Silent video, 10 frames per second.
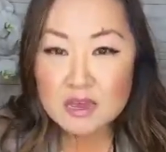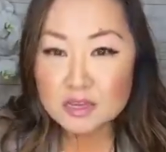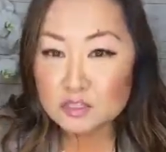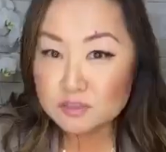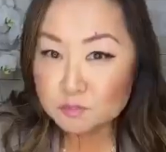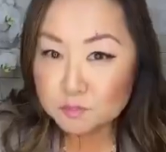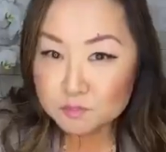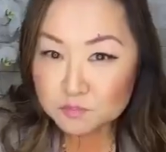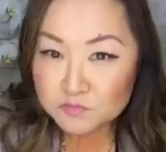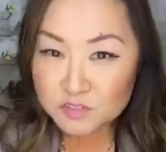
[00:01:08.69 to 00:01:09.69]
It's
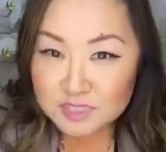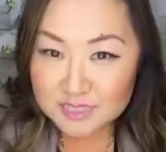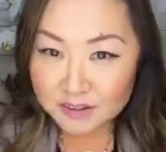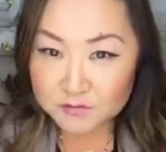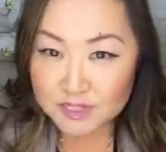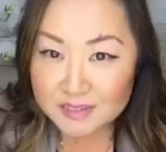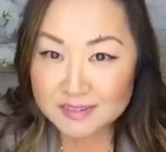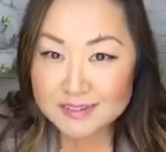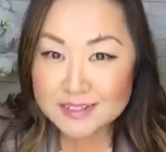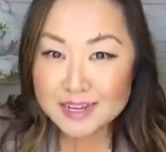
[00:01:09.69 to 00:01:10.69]

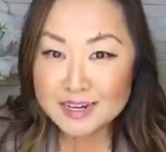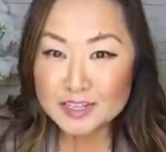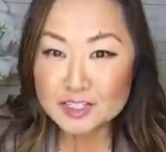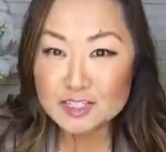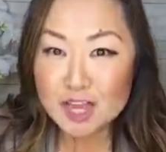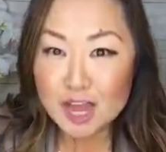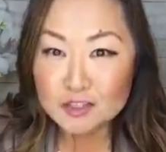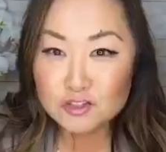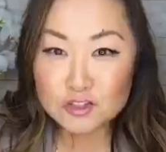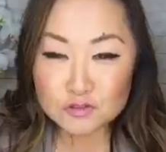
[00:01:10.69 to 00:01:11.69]
fluffy, yet it's
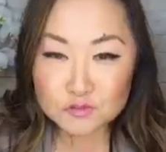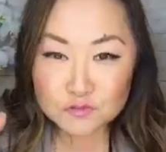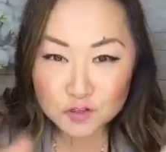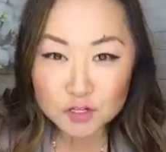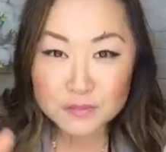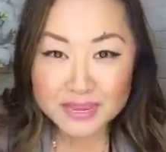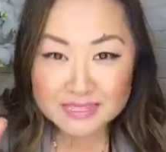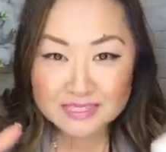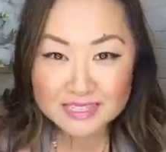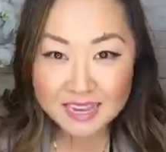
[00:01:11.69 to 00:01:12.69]
not too firm
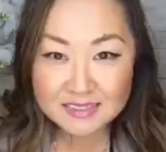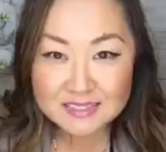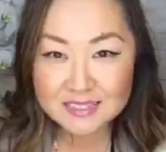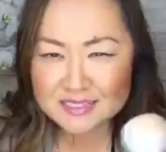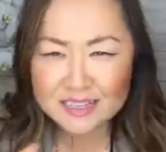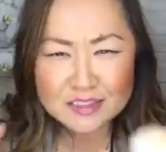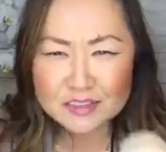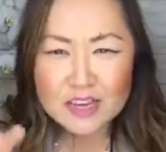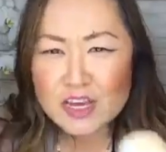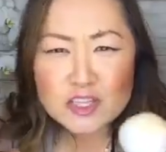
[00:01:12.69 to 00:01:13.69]
and dense. It's like,
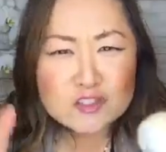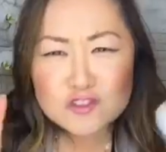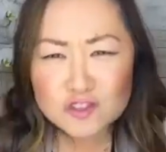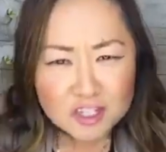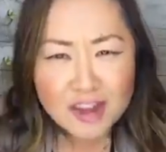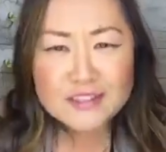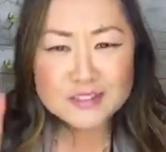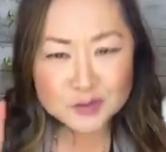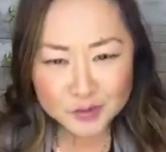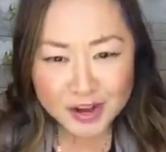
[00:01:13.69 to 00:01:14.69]
it's
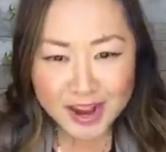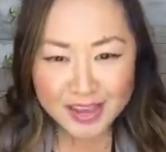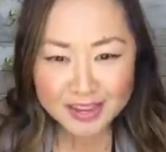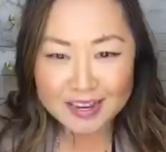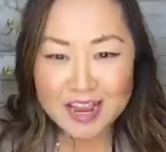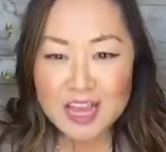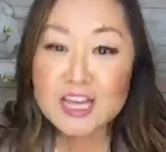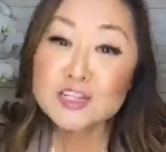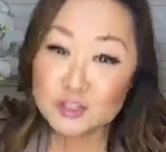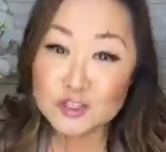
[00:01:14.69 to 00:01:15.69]
just right.
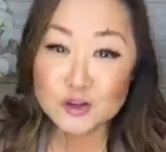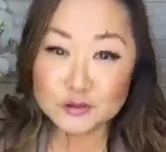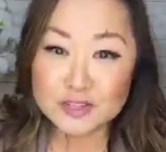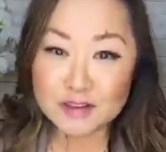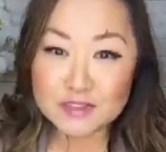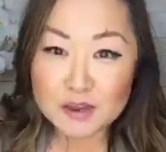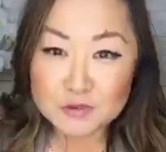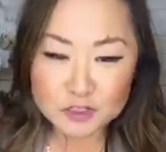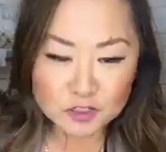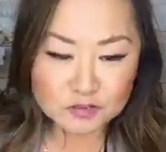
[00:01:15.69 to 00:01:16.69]
It is so soft. I
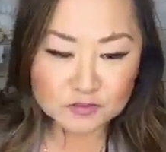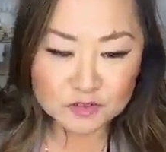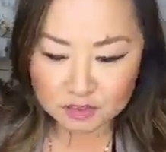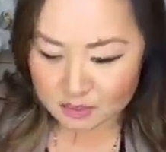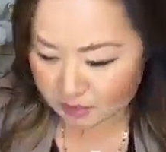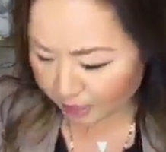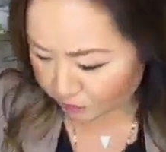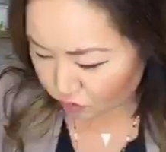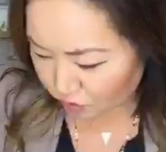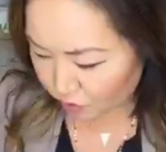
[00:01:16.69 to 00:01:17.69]
wish you can feel this.
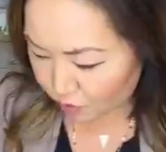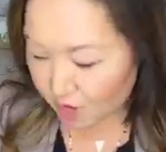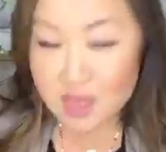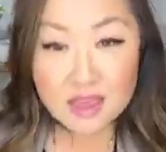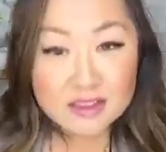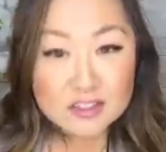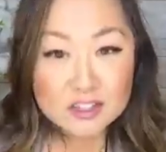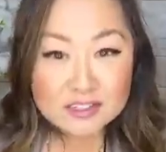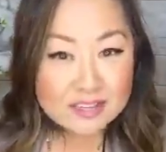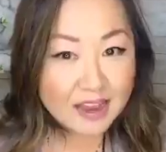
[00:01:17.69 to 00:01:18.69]
And so it
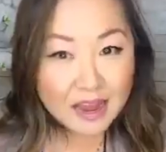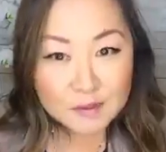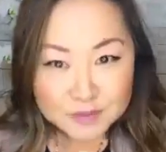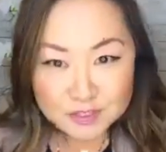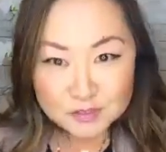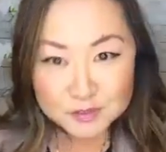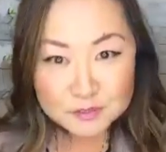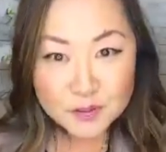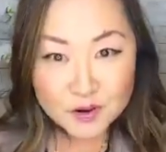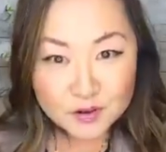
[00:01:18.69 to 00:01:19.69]
just happens to be
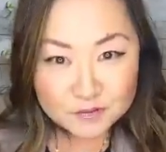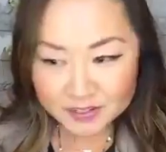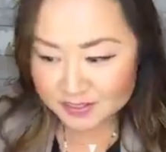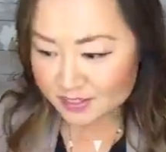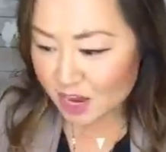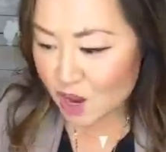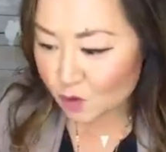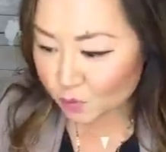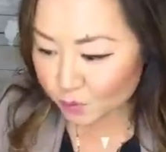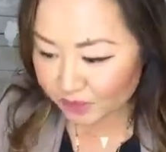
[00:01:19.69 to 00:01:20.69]
perfect
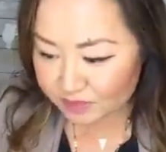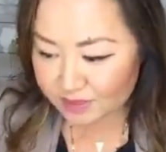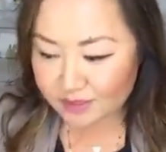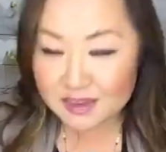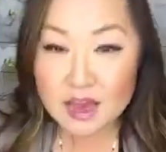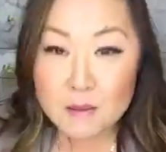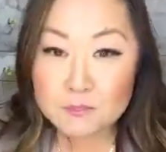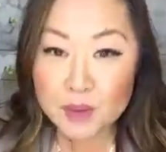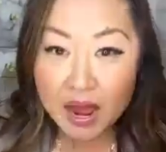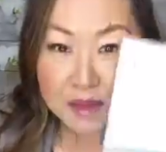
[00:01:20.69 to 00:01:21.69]
with the
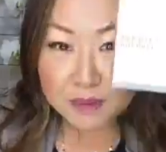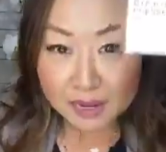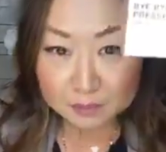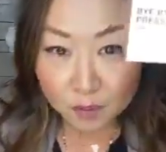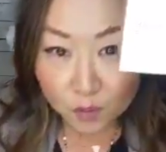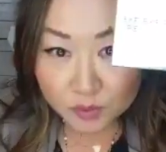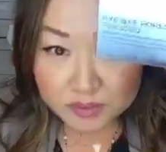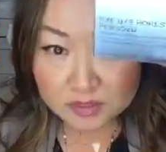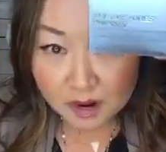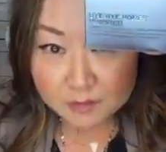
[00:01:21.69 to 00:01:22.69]
Bye Bye
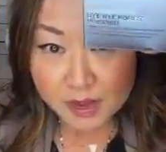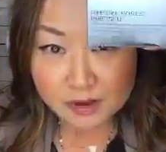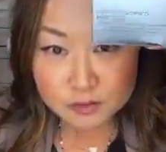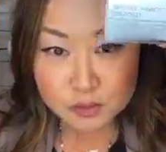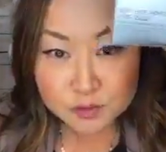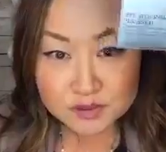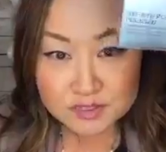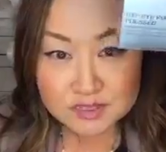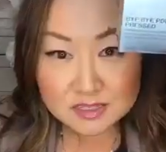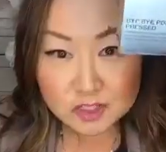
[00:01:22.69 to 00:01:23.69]
Pores Compact. I was showing
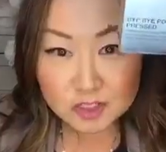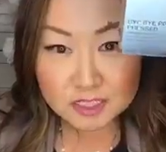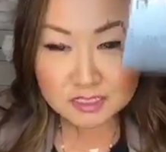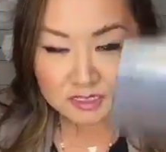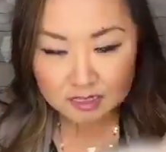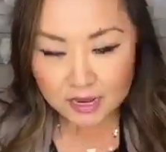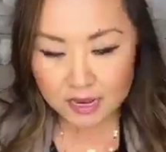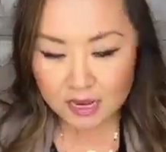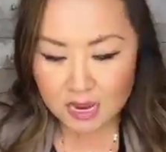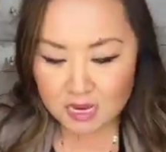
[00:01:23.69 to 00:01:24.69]
this to Shalene
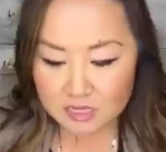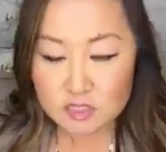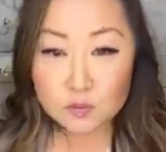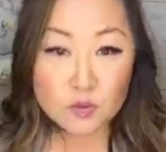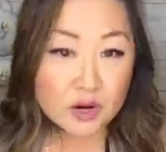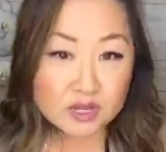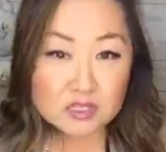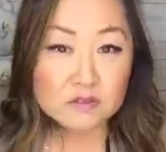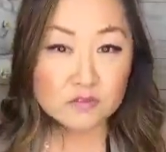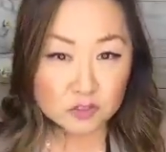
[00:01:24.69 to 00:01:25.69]
today. It's a
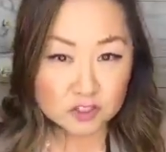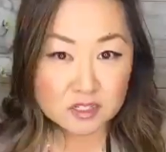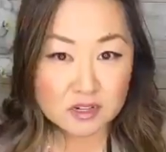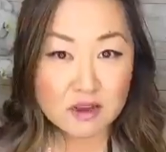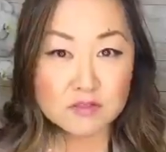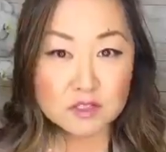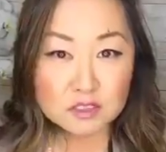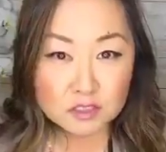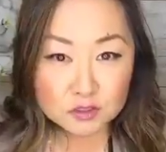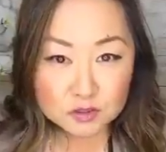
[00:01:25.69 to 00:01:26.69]
pressed version of the
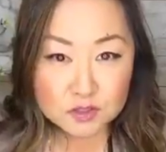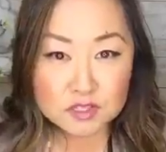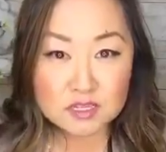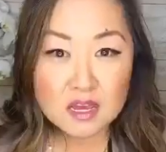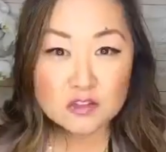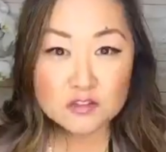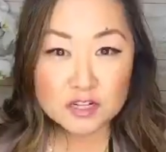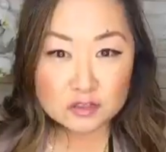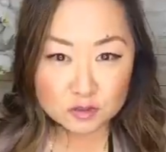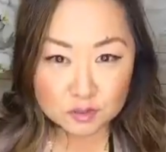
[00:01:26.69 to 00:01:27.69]
loose
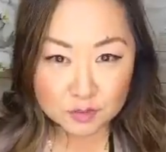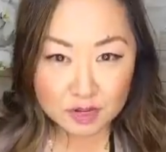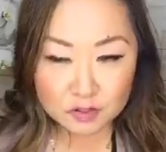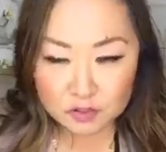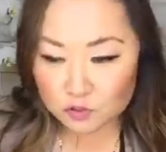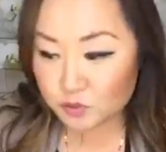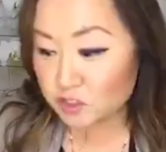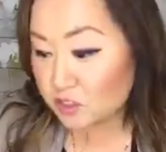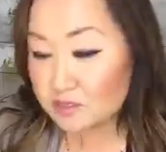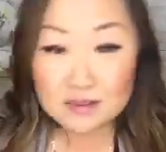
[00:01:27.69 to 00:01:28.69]
translucent powder,
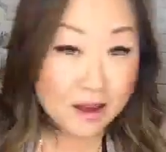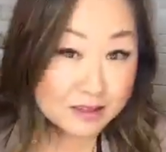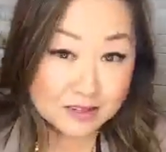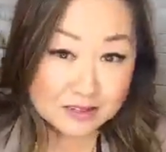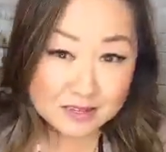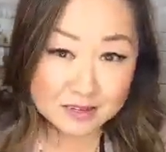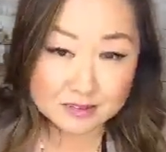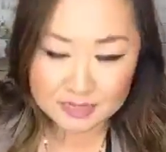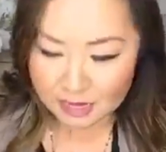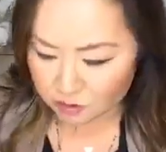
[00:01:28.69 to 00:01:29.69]
which does not contain
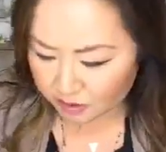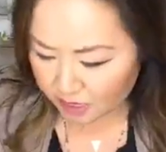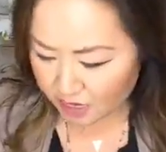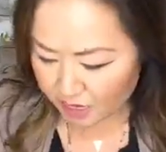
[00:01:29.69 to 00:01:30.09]
talc.